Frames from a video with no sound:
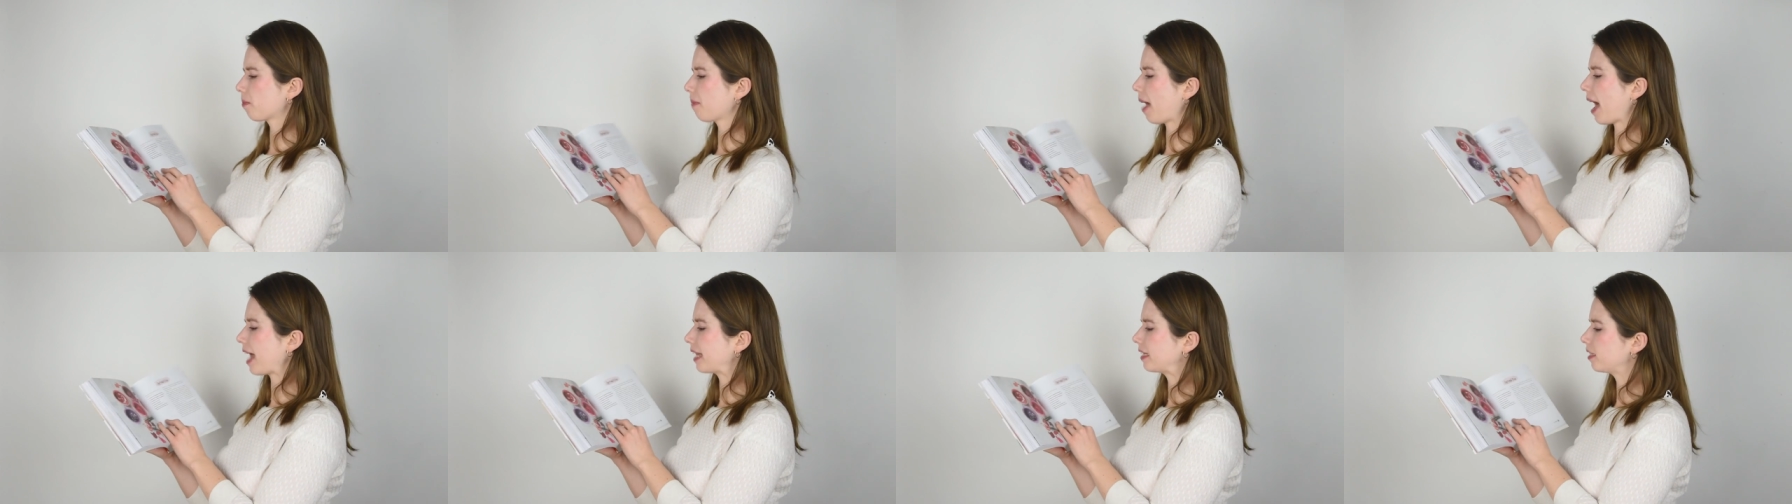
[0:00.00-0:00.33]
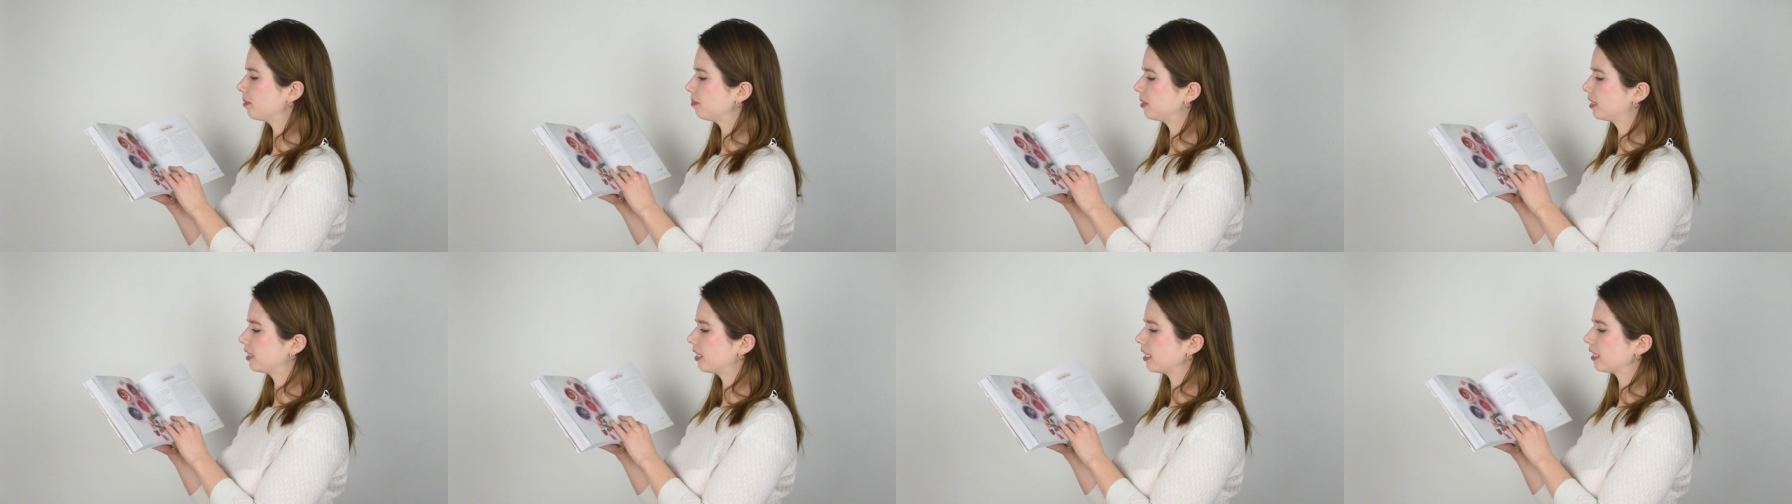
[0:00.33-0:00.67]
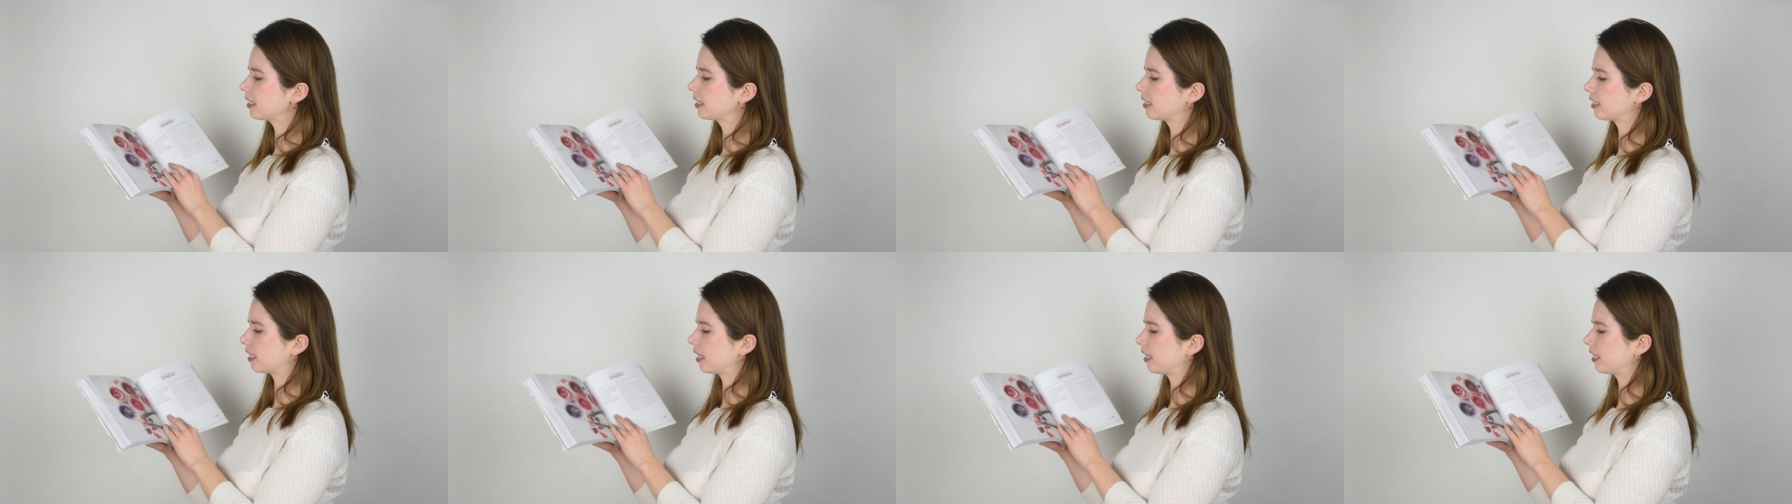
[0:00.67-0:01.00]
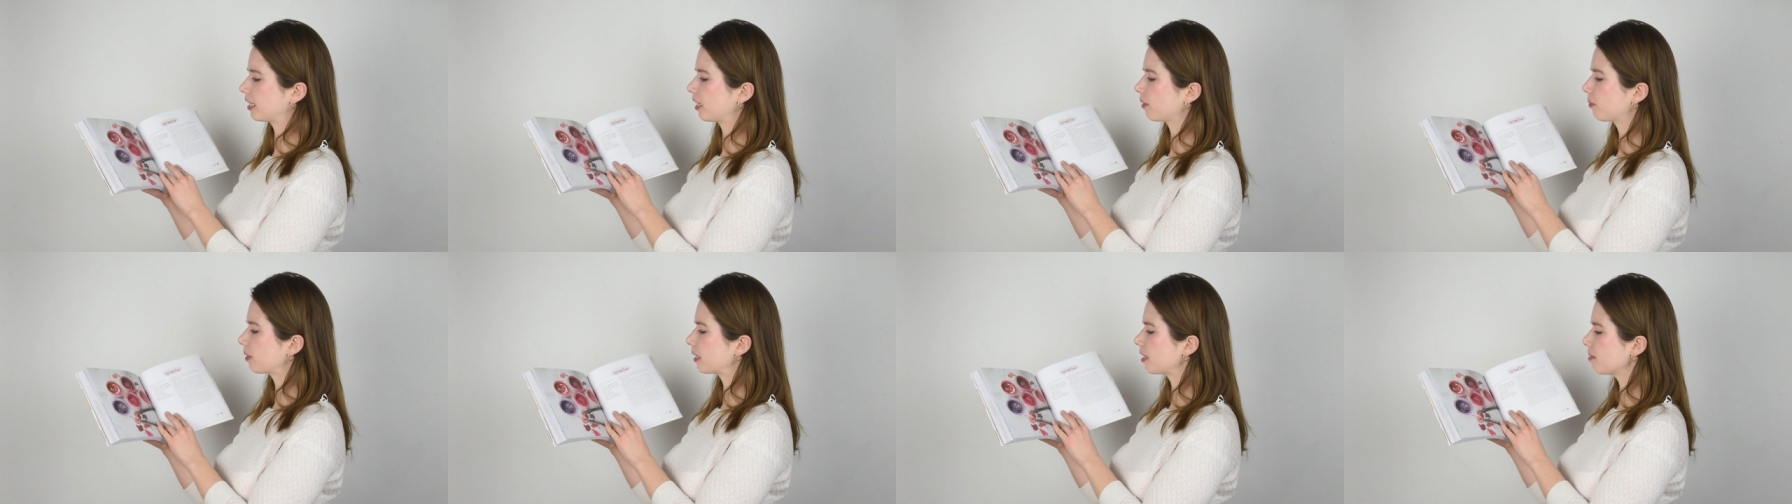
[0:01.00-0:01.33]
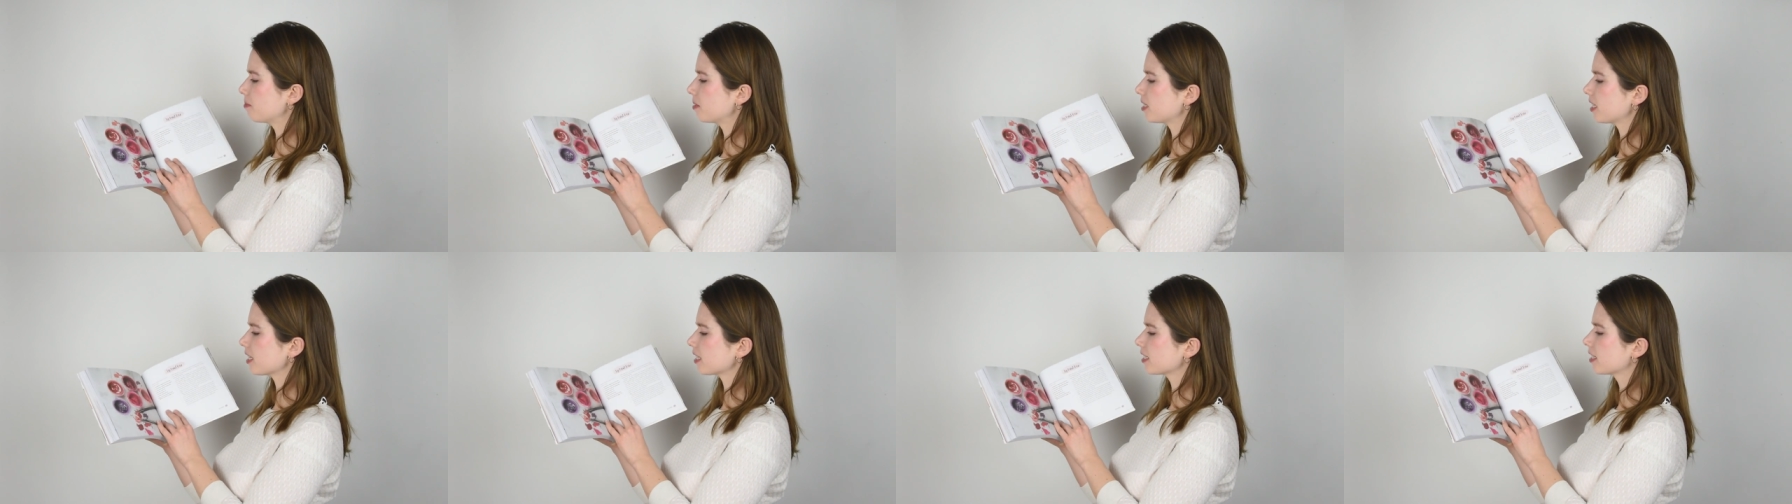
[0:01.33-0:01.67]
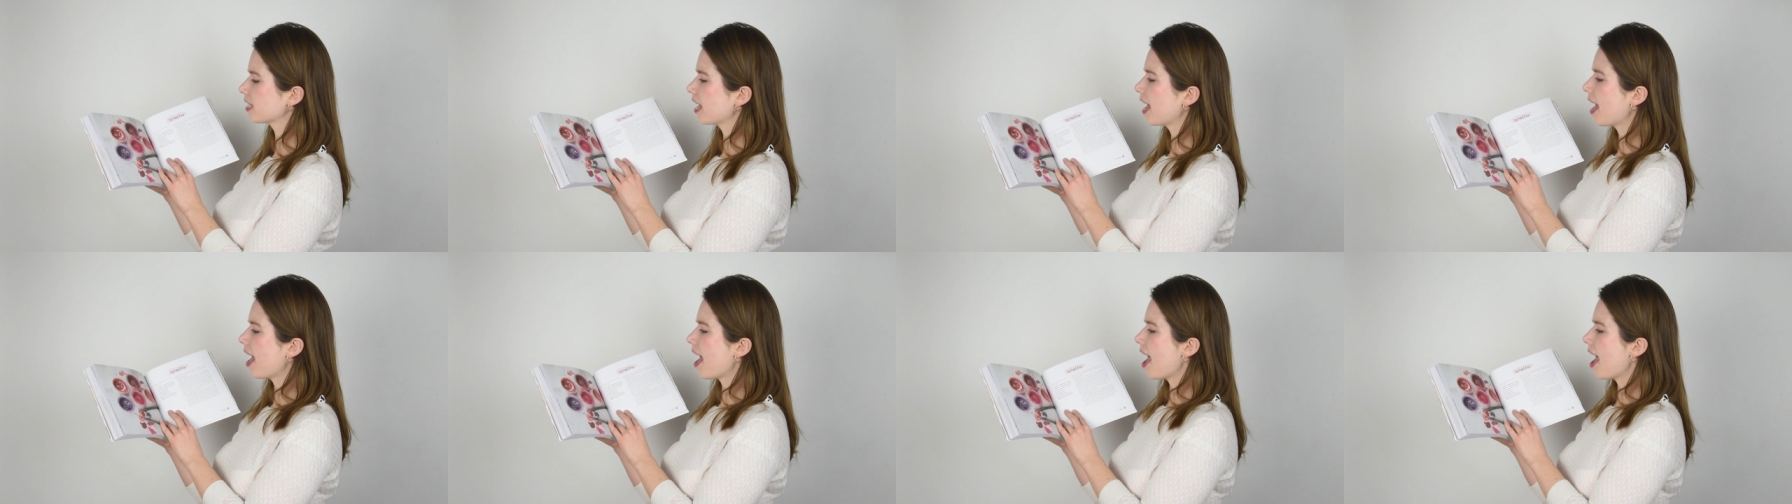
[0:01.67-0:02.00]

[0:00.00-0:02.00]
matte lipsticks and liquid lipsticks